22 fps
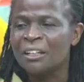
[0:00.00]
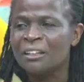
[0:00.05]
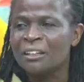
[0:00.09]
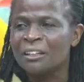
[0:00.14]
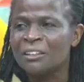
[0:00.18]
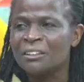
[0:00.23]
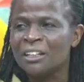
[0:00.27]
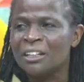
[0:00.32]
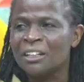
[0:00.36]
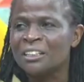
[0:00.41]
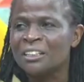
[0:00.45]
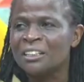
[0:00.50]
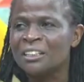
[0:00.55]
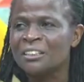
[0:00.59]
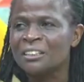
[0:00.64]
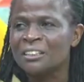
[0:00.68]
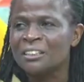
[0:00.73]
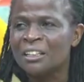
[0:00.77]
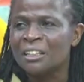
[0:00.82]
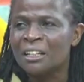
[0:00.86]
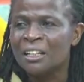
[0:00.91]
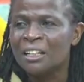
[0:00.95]
I think the
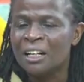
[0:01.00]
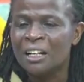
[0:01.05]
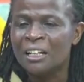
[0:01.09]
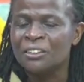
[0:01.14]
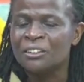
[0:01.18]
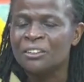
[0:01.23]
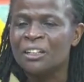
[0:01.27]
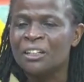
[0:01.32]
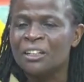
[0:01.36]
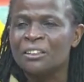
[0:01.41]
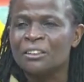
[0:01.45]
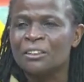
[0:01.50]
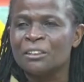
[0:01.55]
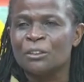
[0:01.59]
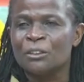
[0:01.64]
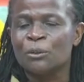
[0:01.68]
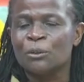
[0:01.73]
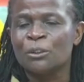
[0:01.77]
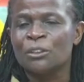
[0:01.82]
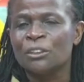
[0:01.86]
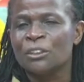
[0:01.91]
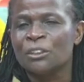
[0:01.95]
churches and church,
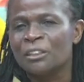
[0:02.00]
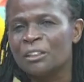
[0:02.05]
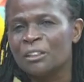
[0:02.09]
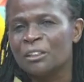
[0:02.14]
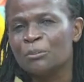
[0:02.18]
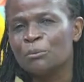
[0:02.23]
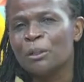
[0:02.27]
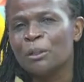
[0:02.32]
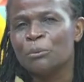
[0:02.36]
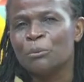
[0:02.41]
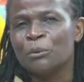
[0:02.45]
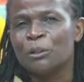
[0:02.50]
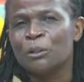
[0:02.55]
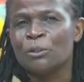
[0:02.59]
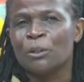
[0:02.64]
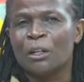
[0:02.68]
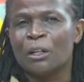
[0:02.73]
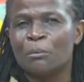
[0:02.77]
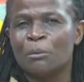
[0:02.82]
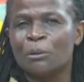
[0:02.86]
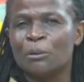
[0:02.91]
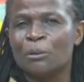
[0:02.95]
not when we
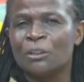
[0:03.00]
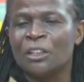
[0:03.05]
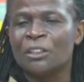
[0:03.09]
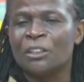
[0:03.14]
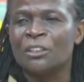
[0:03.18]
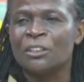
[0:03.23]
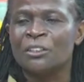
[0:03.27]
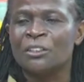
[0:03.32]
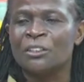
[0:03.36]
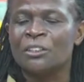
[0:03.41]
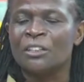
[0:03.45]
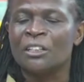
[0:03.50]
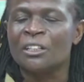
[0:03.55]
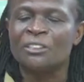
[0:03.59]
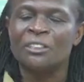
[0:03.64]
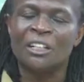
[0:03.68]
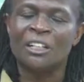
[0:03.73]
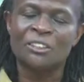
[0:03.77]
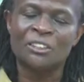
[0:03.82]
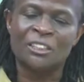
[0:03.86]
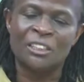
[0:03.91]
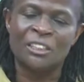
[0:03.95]
talk about churches, it's the
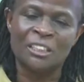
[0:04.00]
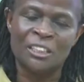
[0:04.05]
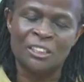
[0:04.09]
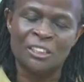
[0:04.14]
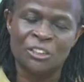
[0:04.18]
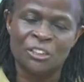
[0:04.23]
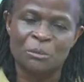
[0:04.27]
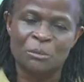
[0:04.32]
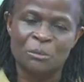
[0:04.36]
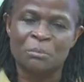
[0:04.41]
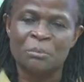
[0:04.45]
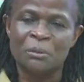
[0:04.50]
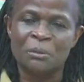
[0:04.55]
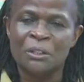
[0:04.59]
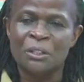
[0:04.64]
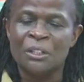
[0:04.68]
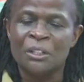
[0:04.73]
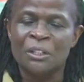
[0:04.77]
church leadership.